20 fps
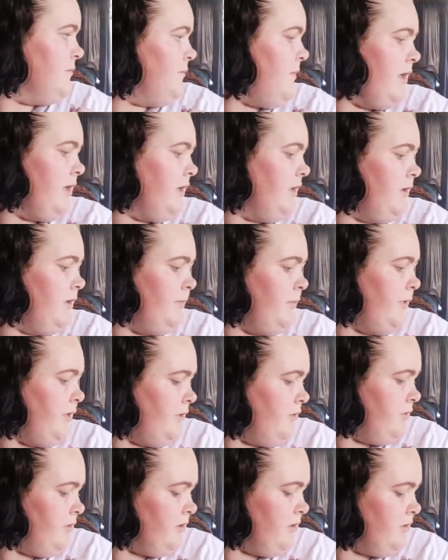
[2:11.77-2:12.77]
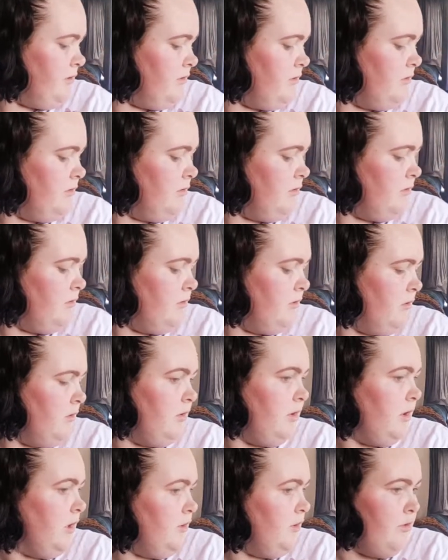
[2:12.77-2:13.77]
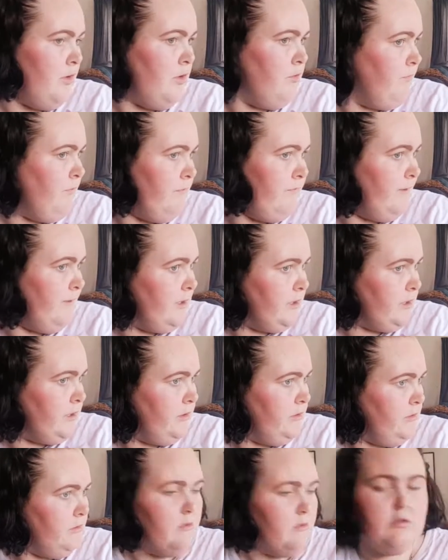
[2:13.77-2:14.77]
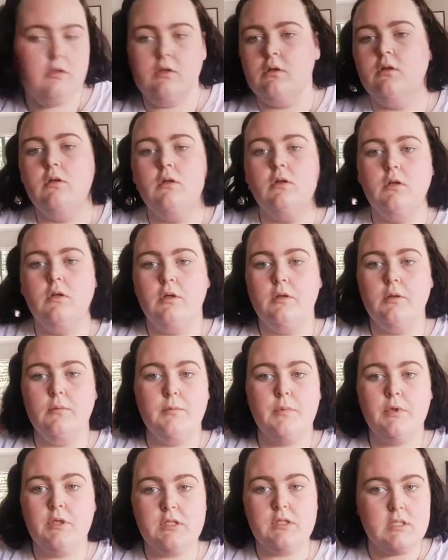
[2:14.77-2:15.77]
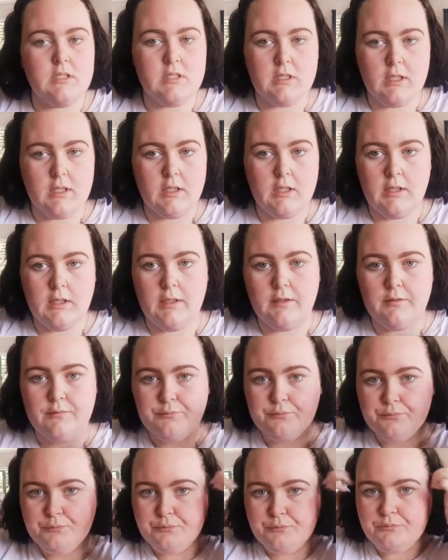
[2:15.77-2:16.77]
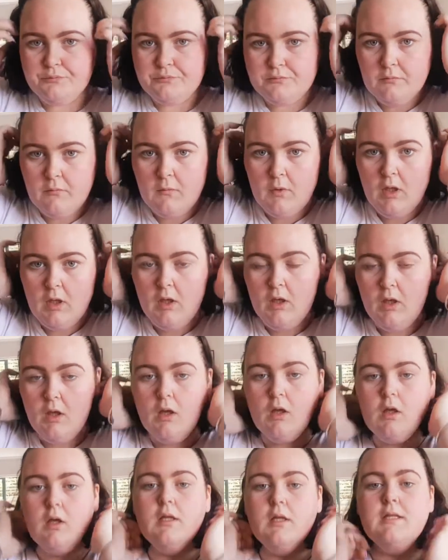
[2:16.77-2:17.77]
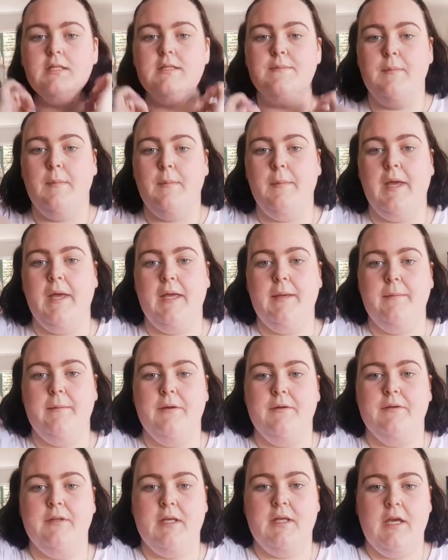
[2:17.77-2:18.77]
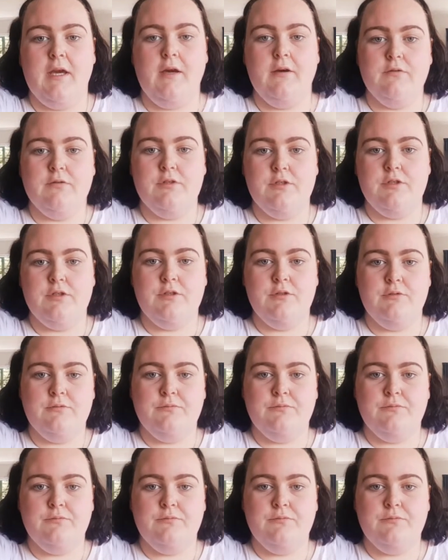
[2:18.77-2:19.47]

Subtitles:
bark at the birds in your own reflection. Because there's nothing there. There's my baby on the couch.